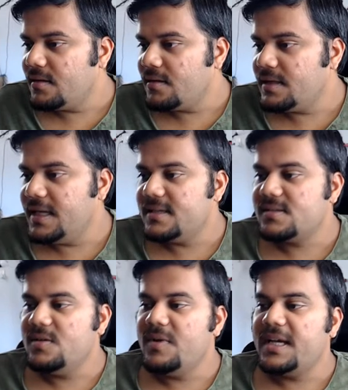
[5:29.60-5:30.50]
Yeah,
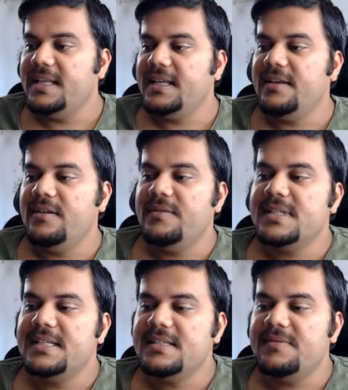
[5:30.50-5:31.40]
so Wageningen
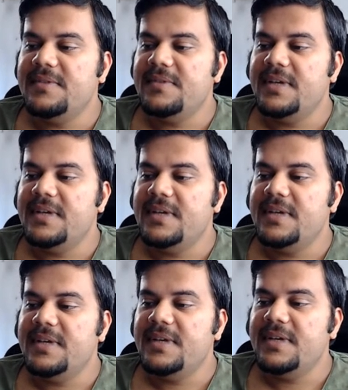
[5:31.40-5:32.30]
University is very good,
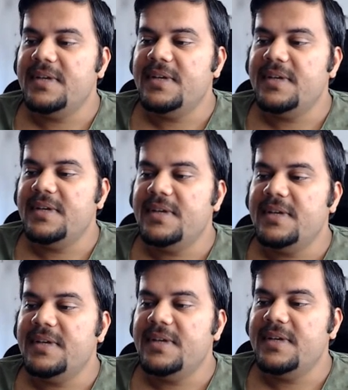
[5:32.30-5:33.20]
but you don't
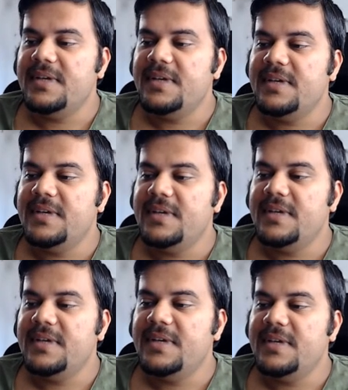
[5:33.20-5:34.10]
have a concept
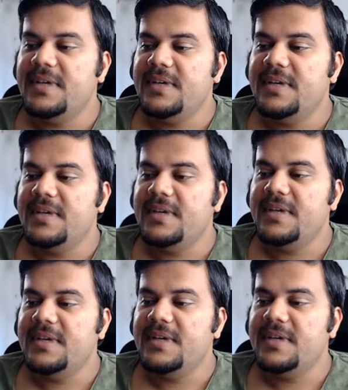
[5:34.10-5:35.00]
of
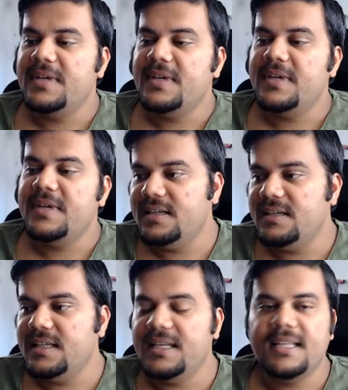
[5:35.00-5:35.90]
placement
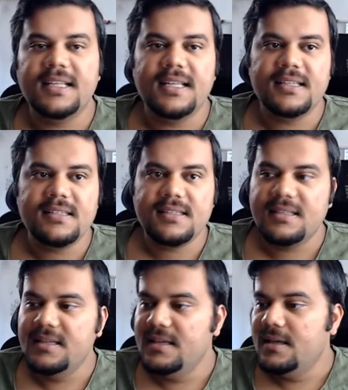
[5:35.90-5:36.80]
in
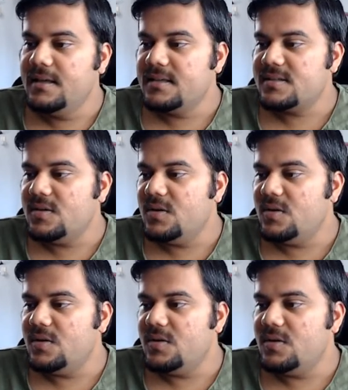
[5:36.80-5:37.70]
Netherlands.
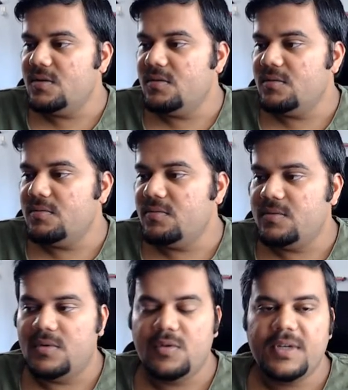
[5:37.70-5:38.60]
So
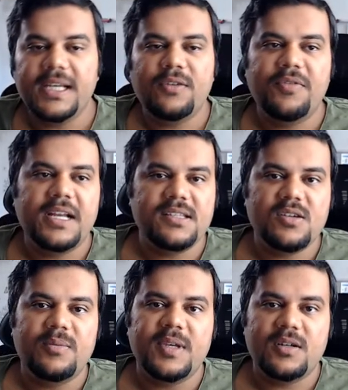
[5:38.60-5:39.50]
you need to find
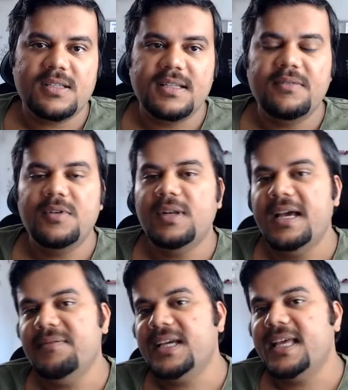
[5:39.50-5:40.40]
job yourself. You'll
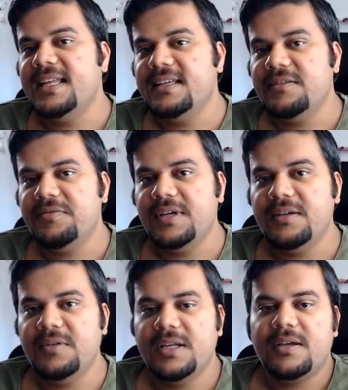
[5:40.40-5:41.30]
have a career
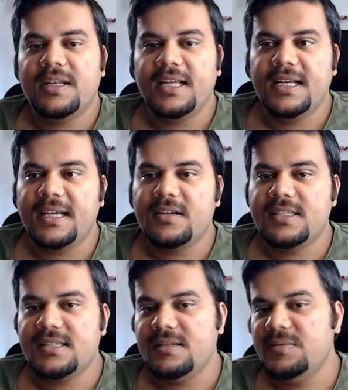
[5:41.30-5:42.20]
fair where you can get
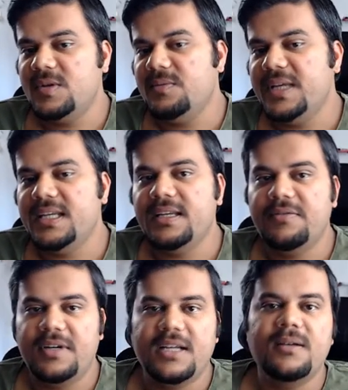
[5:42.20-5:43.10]
accustomed to many
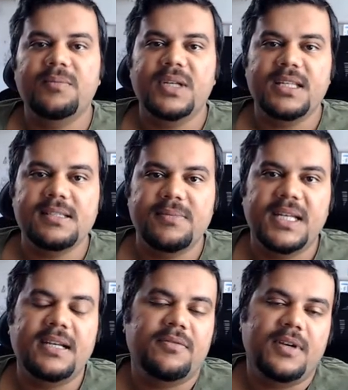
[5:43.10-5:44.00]
different companies,
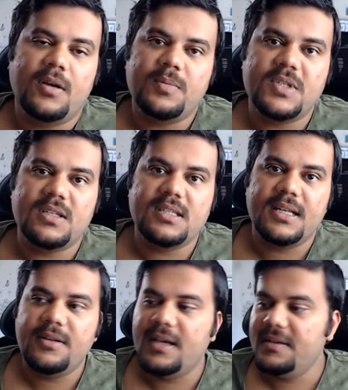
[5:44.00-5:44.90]
many different options
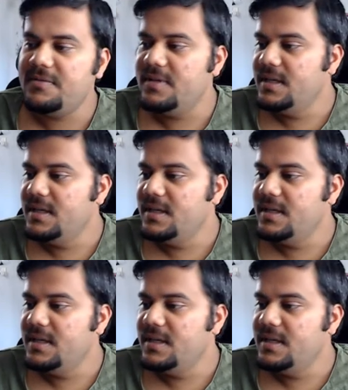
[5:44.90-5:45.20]
that you have.